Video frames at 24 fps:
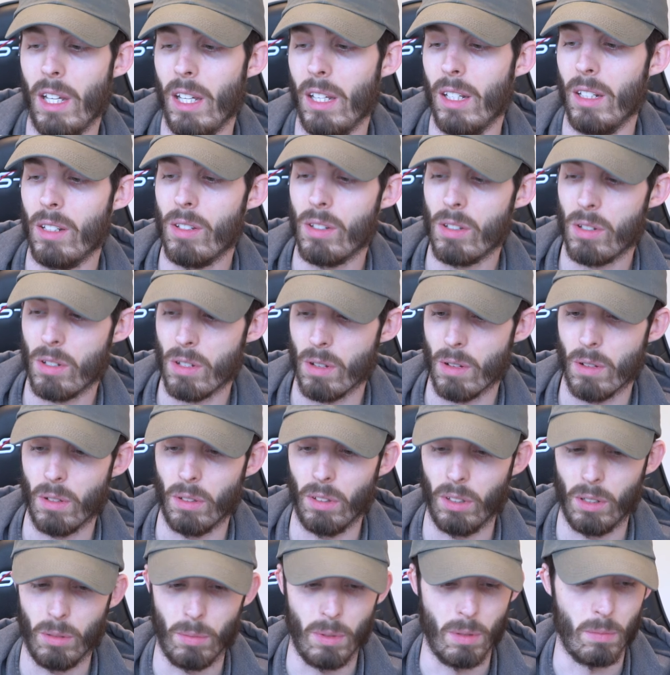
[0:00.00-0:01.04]
inches, so a
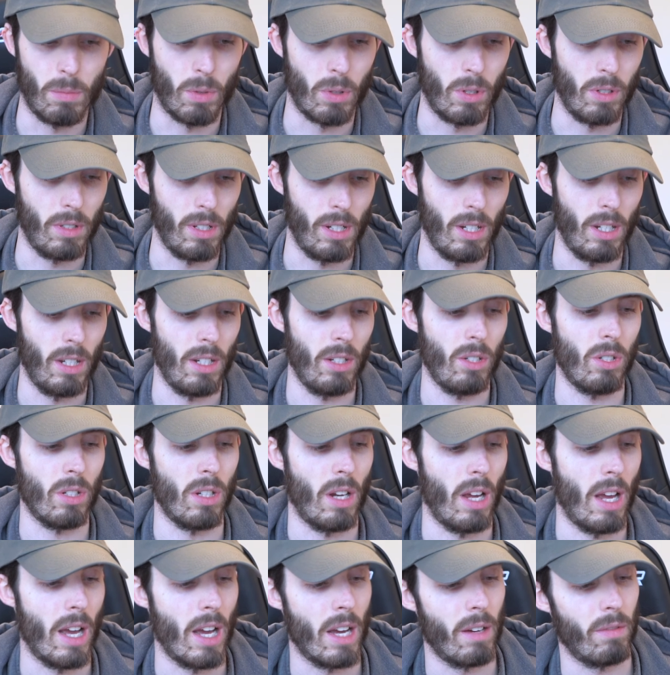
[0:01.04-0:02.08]
little bit more than 1.5
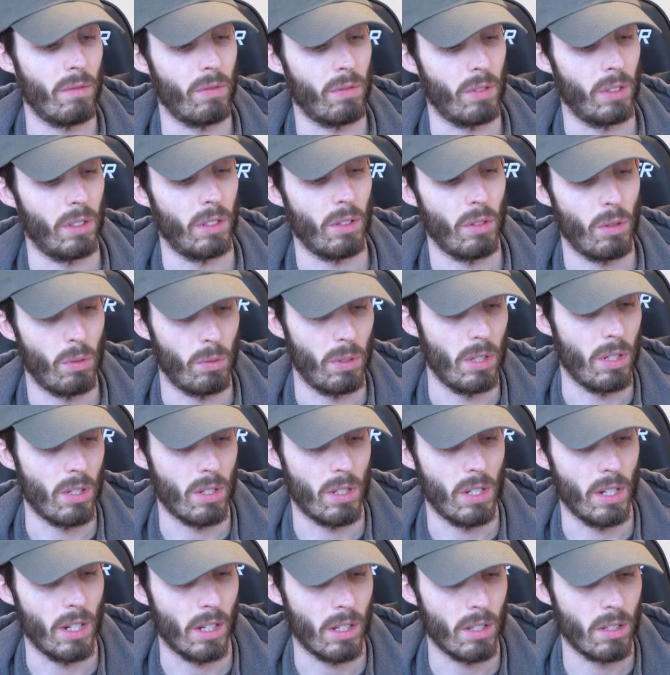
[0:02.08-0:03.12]
inches for 3
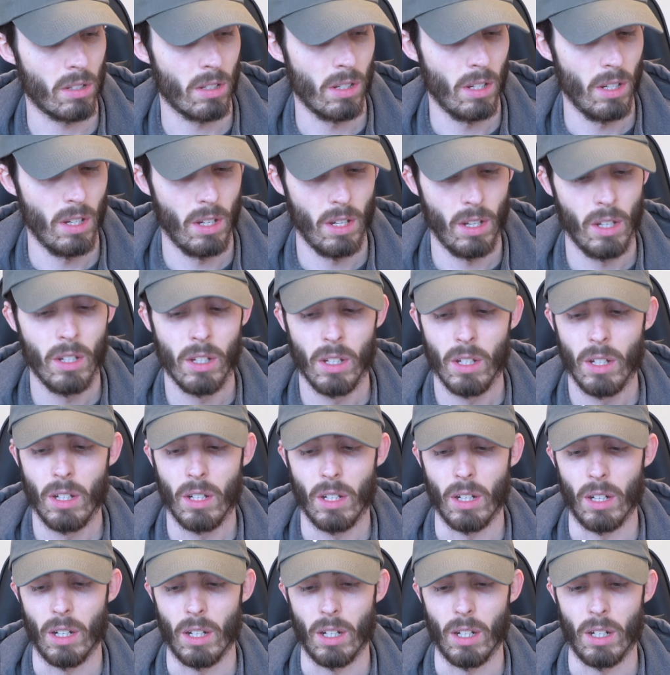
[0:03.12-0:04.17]
sticks.
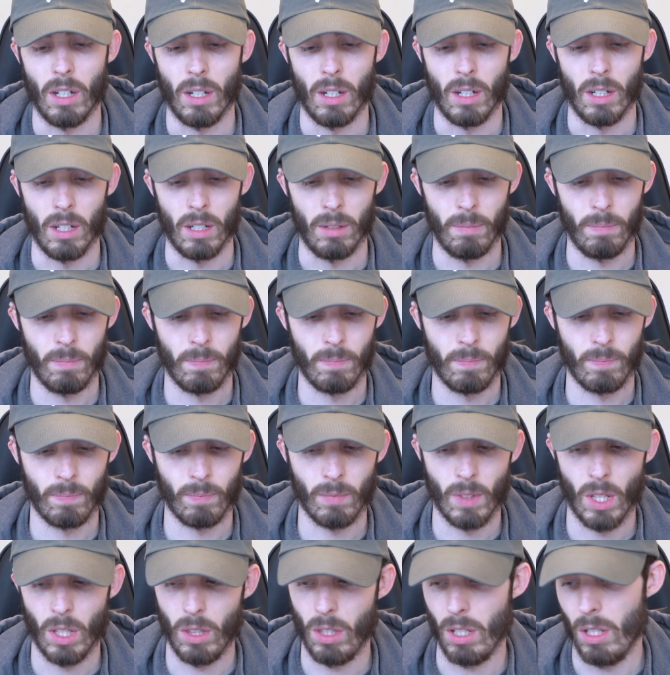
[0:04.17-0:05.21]

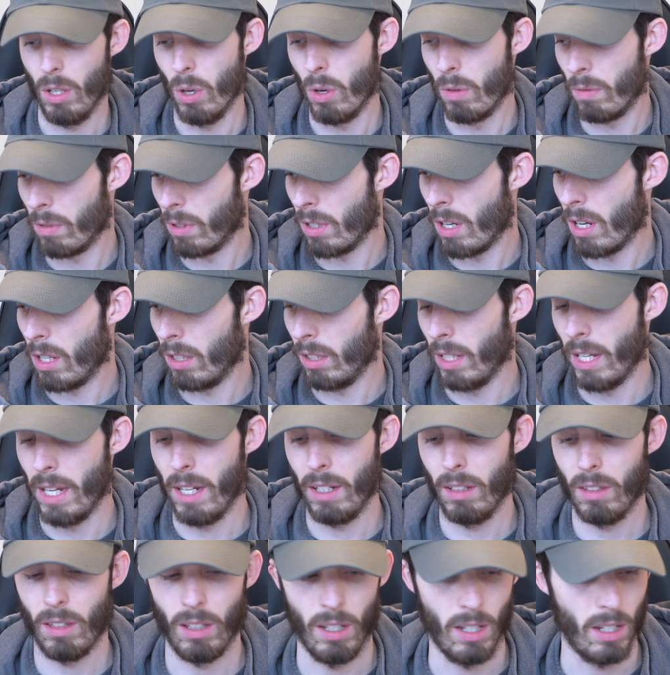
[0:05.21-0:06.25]
The overall
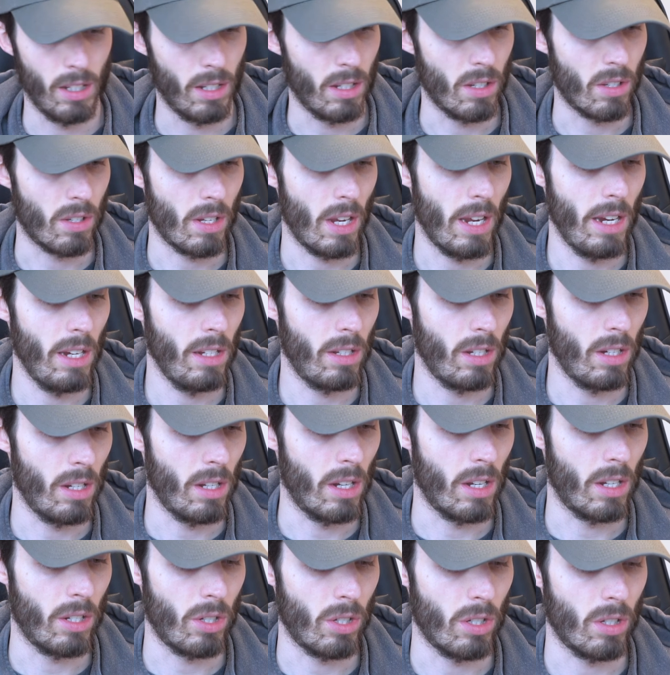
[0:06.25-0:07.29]
length is
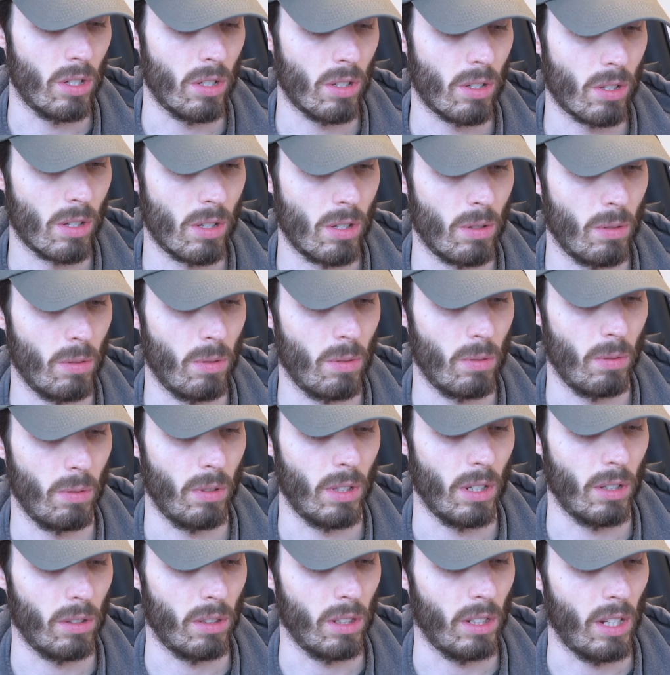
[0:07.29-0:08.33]
18 inches.
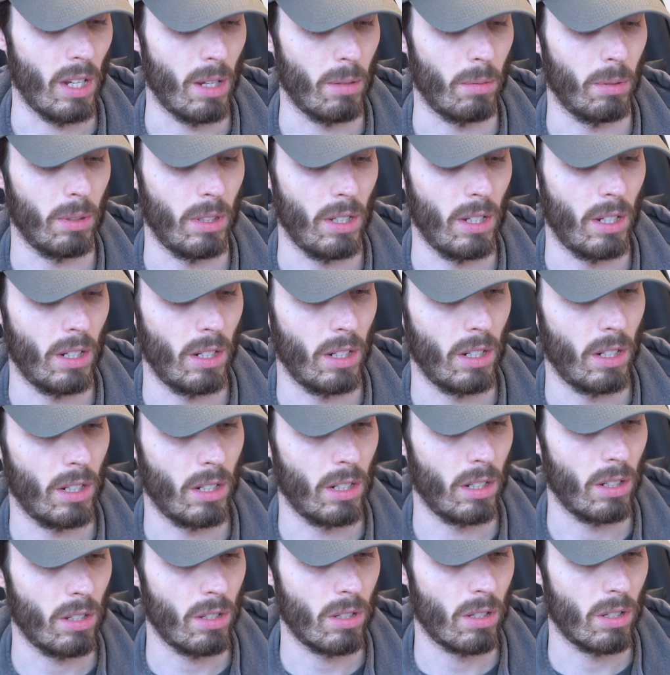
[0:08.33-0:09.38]
Without the
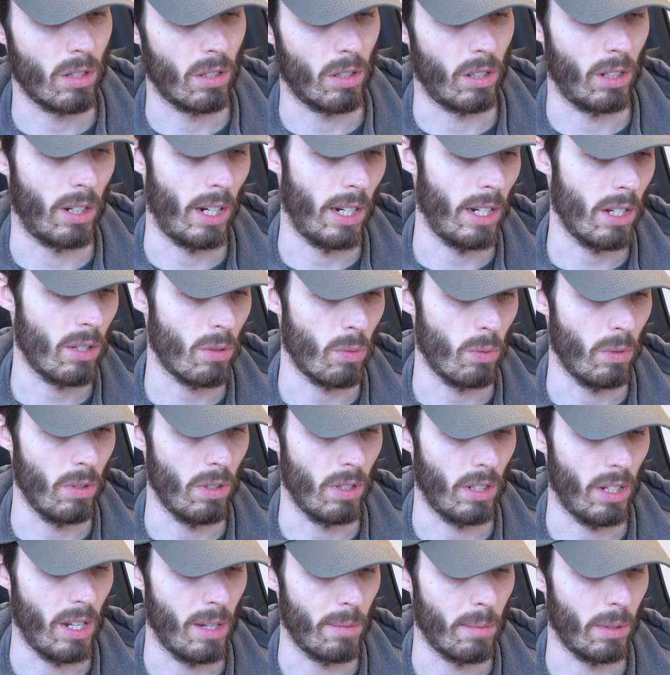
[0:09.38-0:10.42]
cabletors, or I guess with
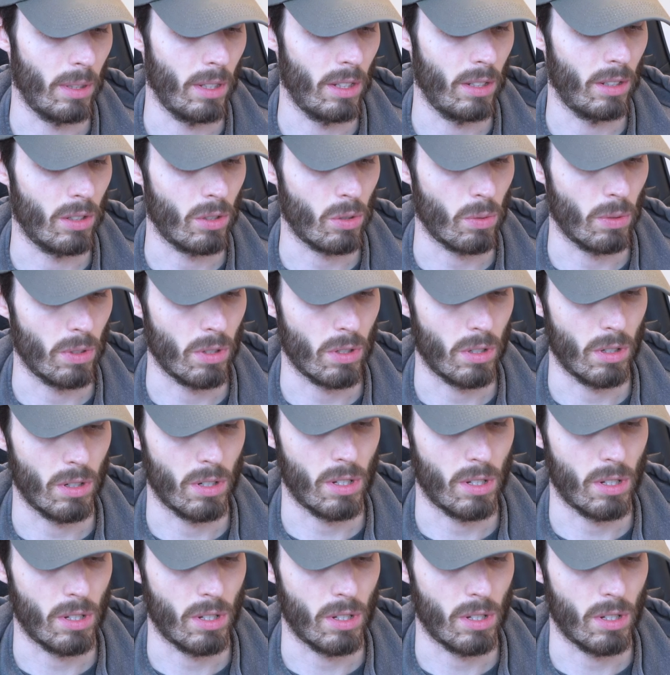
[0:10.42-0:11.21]
the cabletors once they're